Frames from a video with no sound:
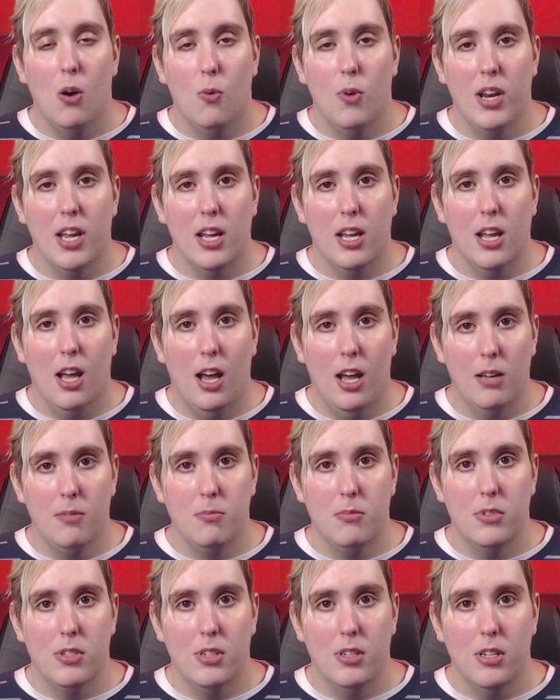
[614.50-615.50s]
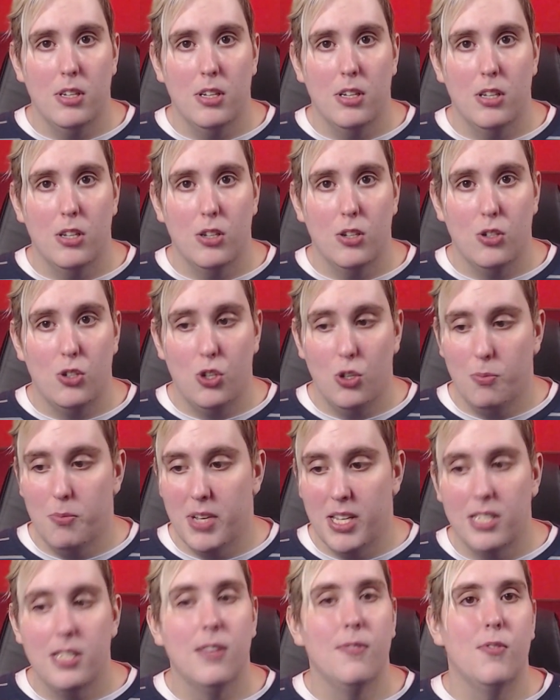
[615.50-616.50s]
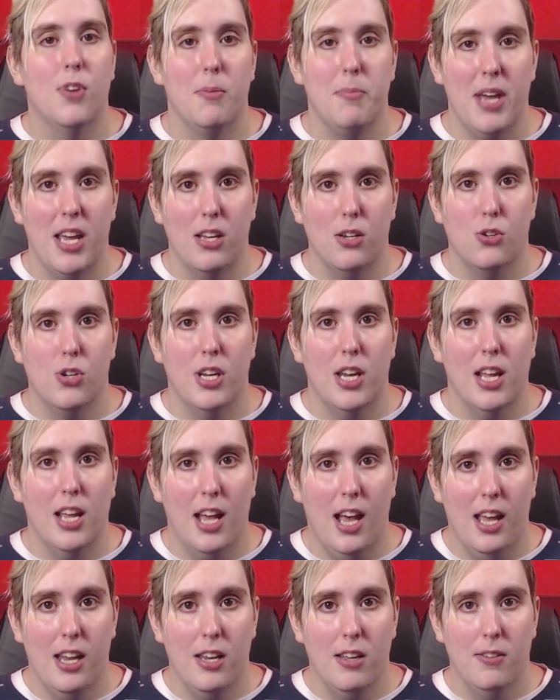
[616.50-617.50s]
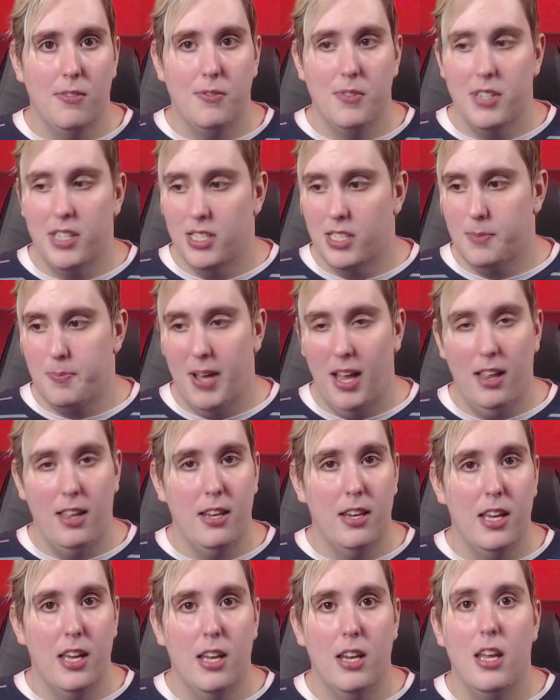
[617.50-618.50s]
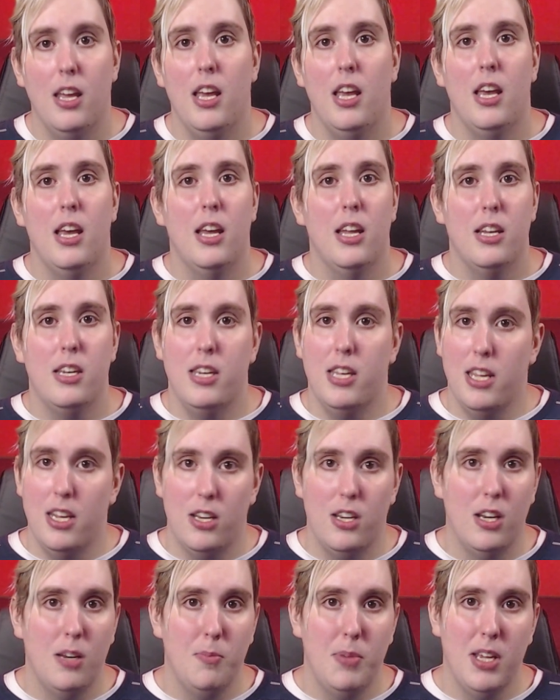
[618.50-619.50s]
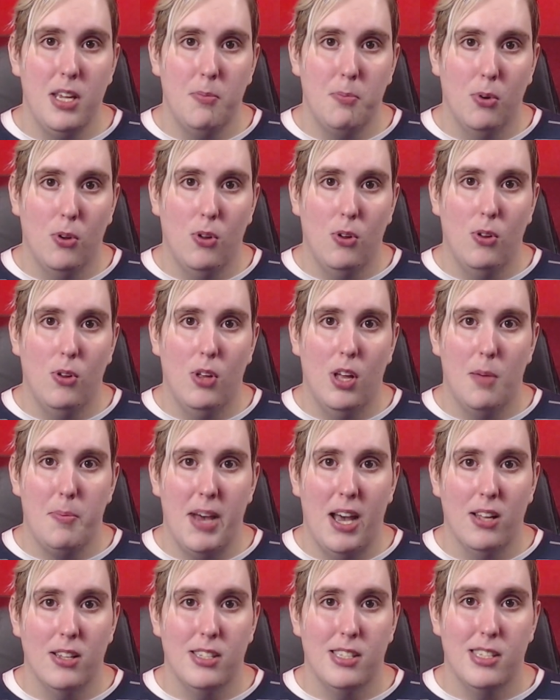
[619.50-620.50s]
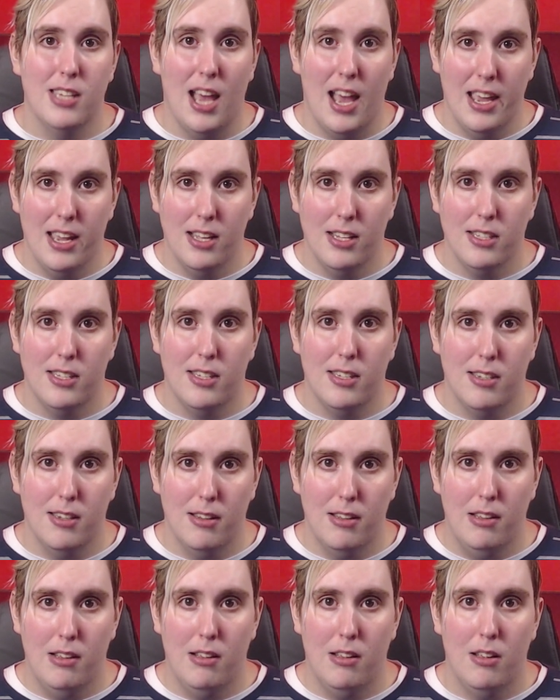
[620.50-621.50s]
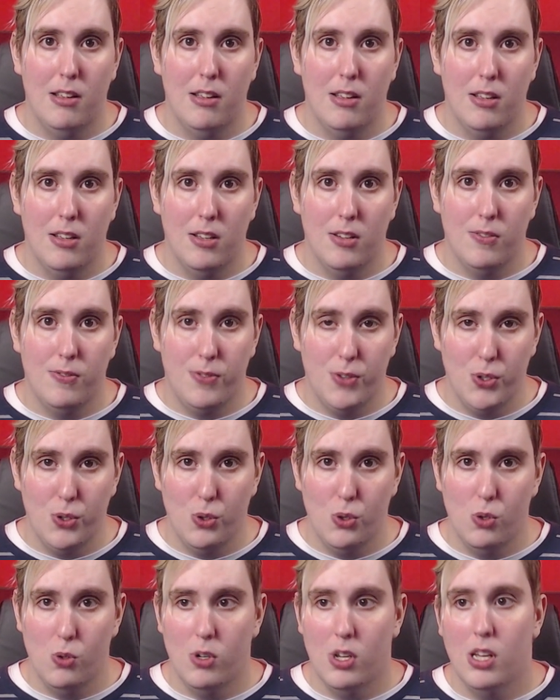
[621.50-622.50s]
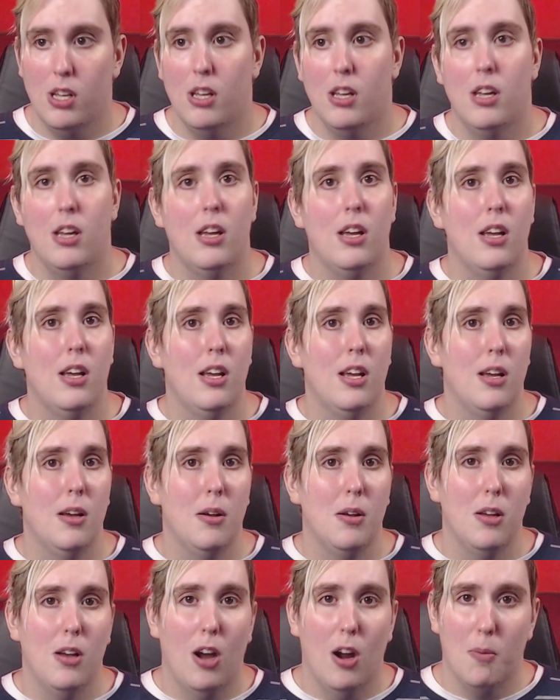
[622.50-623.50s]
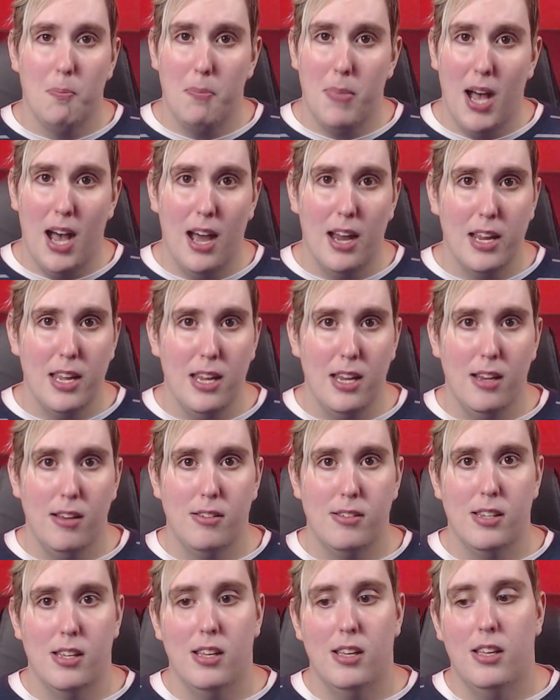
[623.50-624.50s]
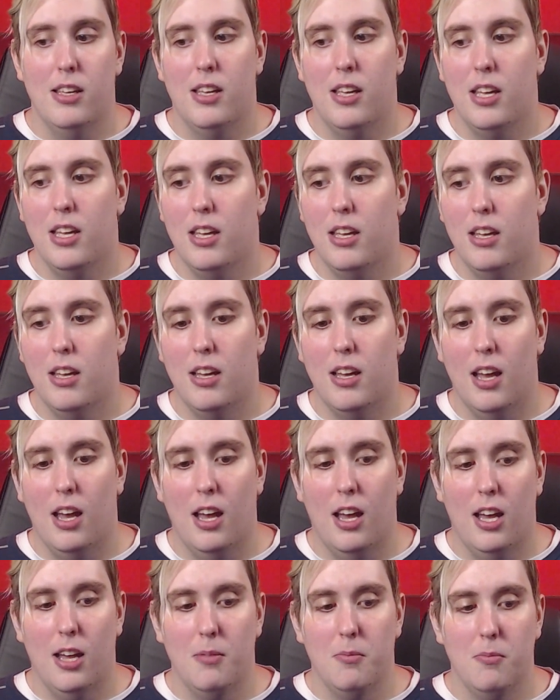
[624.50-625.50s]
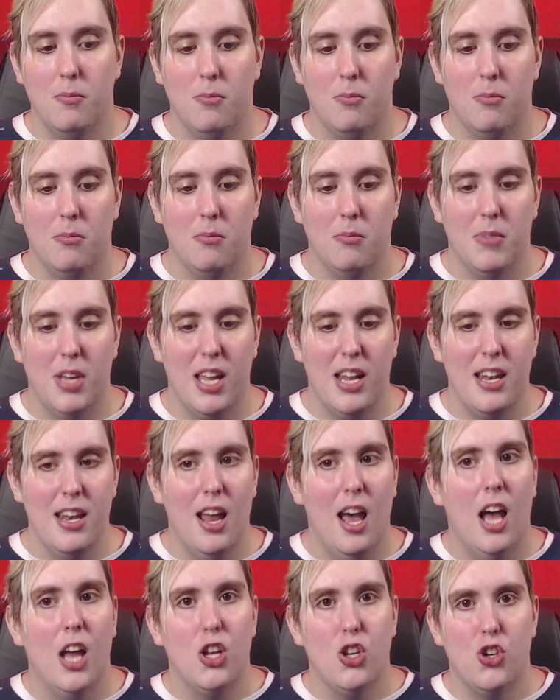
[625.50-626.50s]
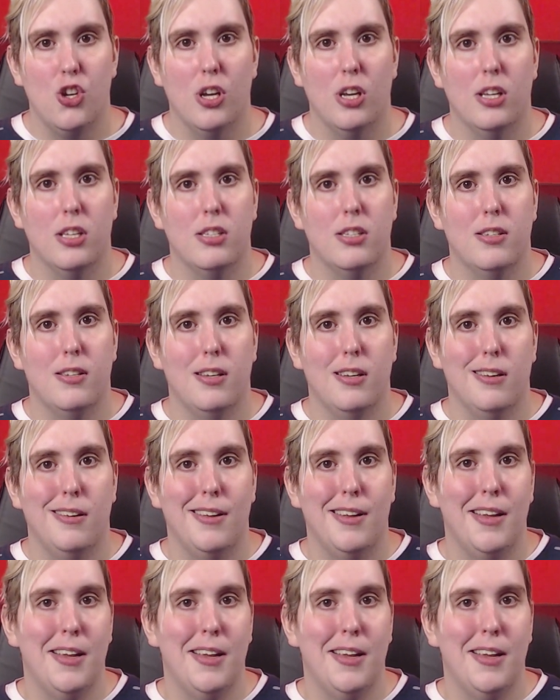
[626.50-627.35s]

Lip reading: when it comes to misinformation and kind of dispelling it, teaching people about science, food, our bodies, and not just